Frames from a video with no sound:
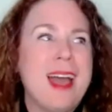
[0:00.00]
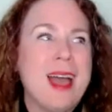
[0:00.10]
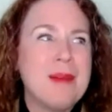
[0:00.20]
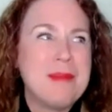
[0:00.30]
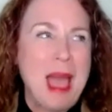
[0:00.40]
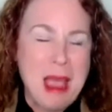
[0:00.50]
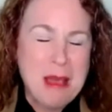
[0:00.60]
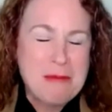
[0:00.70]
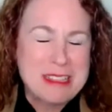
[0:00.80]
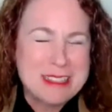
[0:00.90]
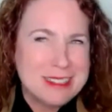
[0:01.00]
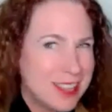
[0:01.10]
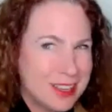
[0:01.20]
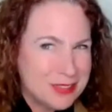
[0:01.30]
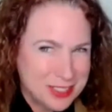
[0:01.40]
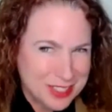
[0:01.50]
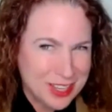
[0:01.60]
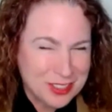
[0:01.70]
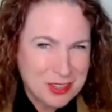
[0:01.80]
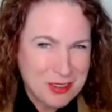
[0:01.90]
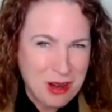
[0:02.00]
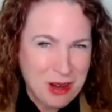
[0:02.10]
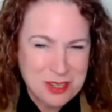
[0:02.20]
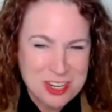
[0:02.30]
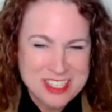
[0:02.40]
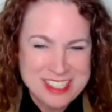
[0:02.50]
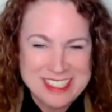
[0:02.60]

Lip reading: I would love to tell you arbitration